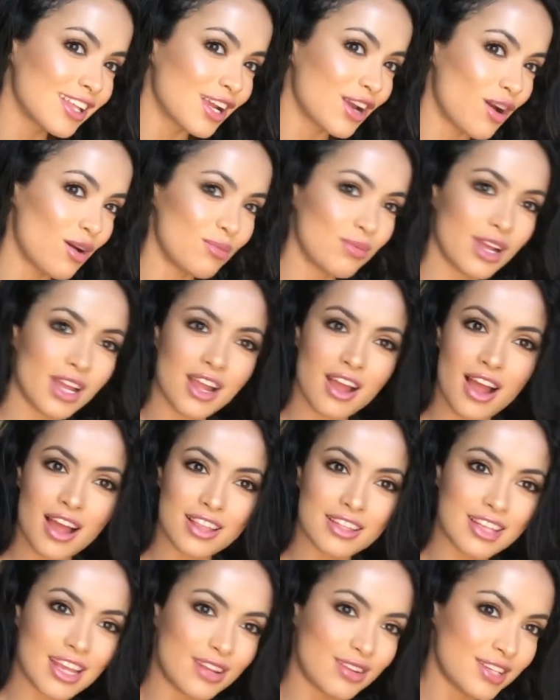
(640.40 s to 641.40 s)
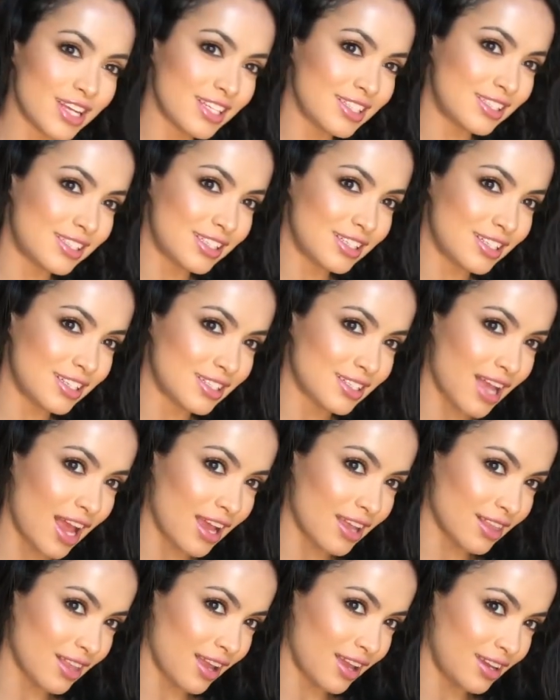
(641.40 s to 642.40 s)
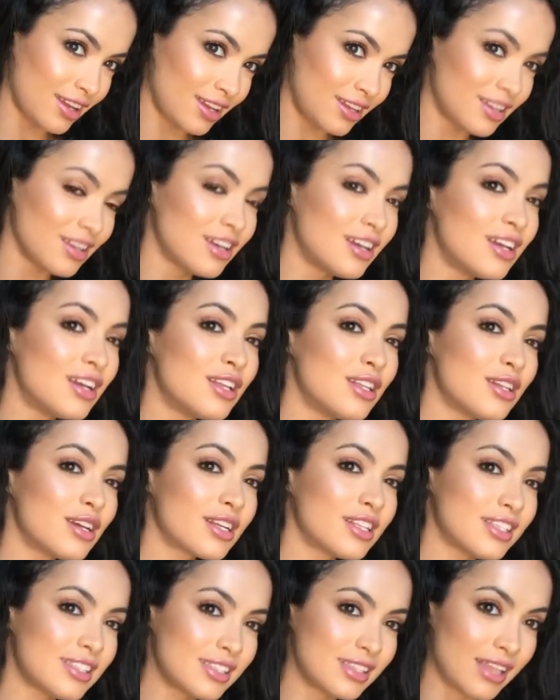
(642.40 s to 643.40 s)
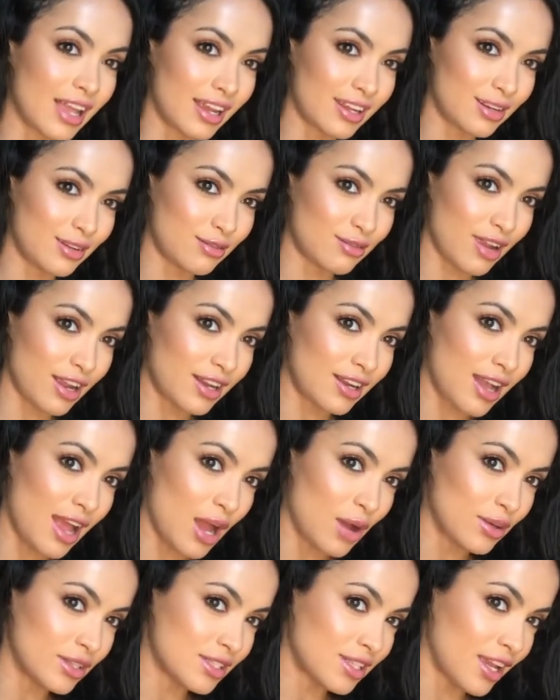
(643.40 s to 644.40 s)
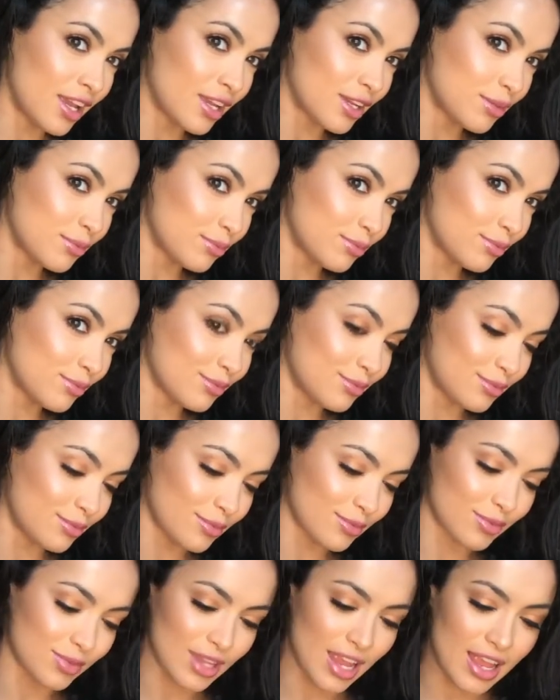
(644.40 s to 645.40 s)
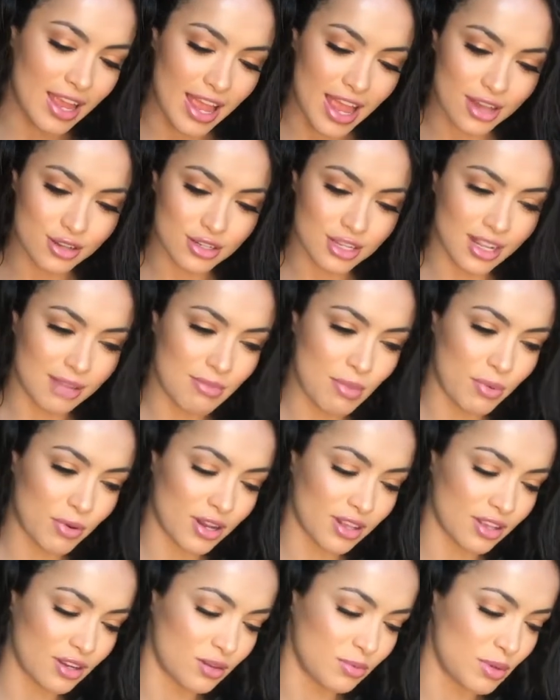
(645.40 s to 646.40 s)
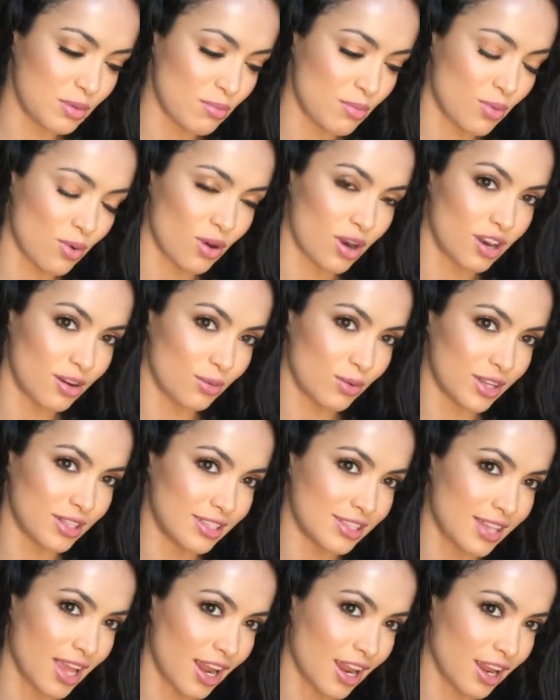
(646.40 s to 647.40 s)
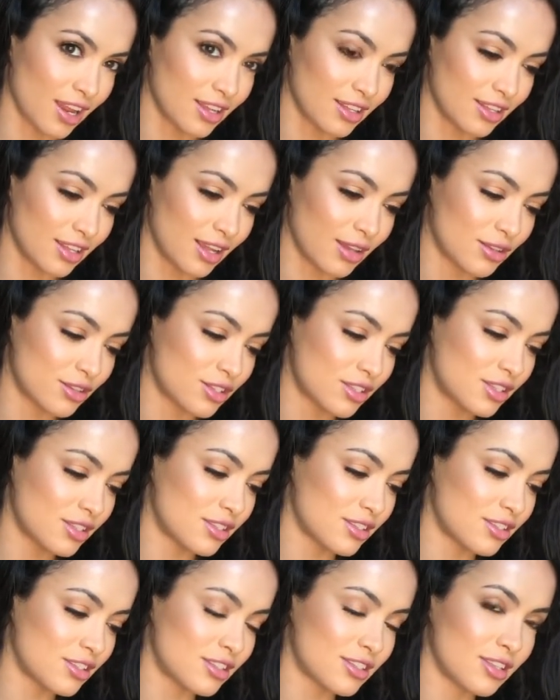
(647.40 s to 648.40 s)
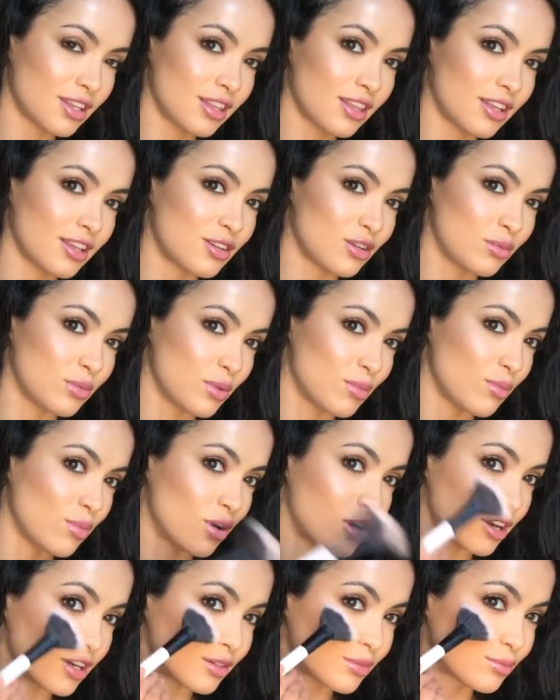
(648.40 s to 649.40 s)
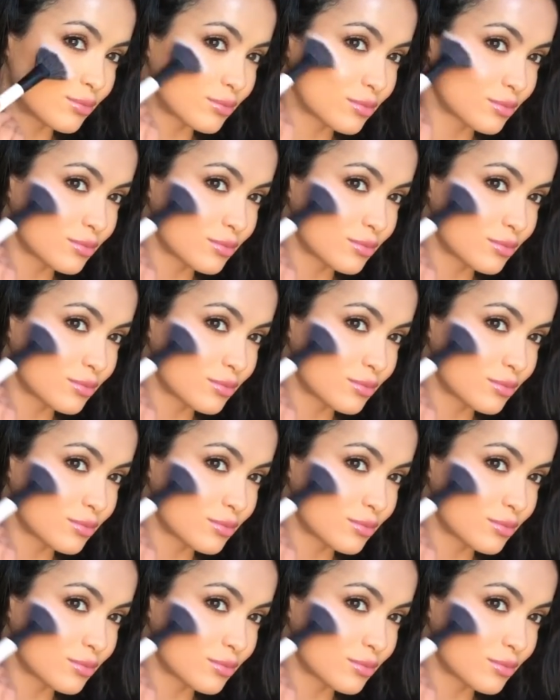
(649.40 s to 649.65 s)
Like, oh my god, can you guys see this highlight? Look at this lighting right now. It's like, actually, let me put a little bit more. One second, like, just a little bit more.